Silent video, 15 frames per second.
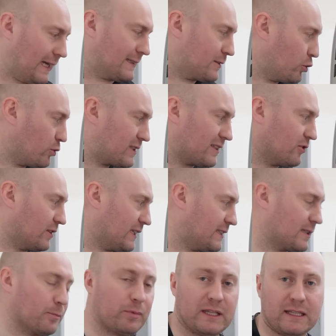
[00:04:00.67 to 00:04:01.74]
I do still need
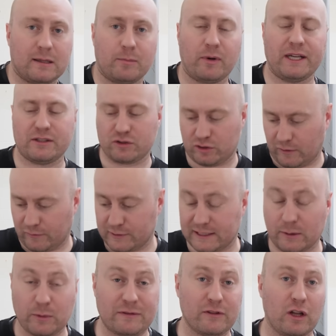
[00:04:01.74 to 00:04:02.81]
to bleed the brakes because
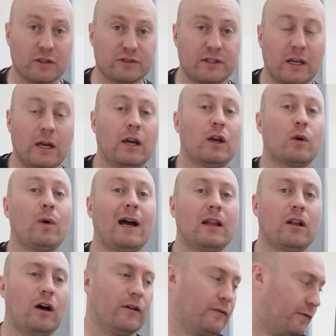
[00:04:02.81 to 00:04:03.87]
obviously we've lost quite a
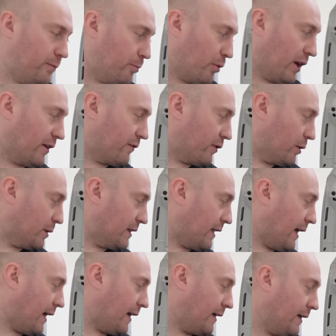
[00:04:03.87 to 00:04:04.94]
lot of brake fluid
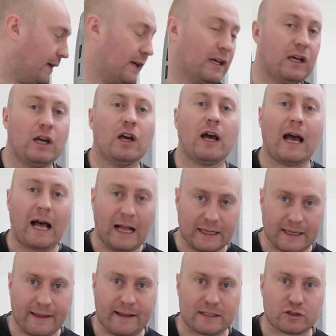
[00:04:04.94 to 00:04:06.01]
there. I'll
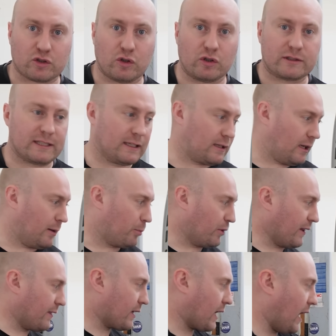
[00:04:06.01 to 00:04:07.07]
get that sorted, but
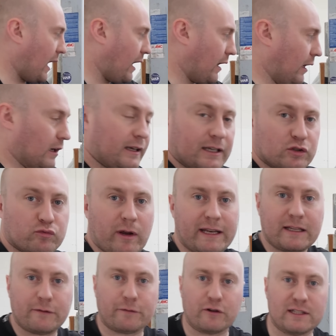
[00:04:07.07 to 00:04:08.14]
then the car is
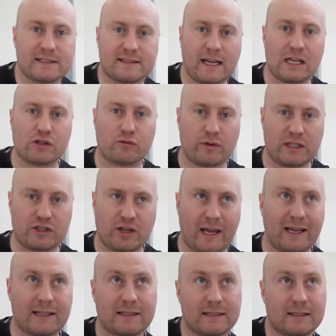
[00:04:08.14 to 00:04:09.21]
ready for its stage 3
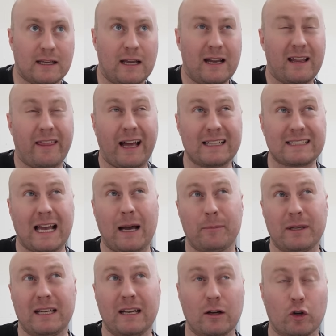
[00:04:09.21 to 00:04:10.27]
checks. That's
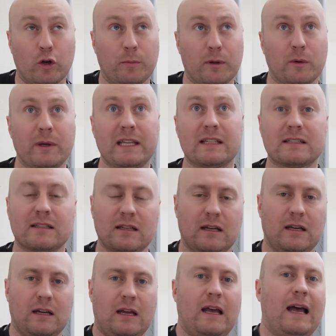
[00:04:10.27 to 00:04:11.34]
happening in a couple of
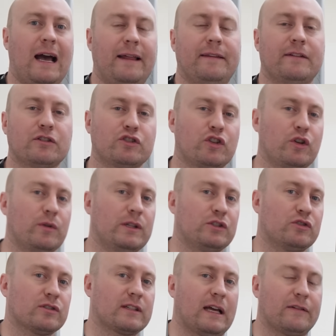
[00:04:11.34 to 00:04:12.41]
weeks, and then the tuning
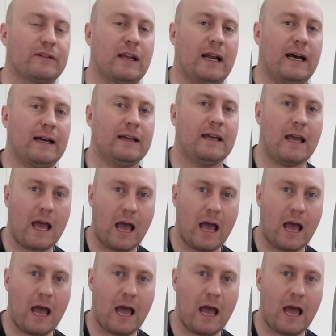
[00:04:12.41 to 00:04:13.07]
just after that.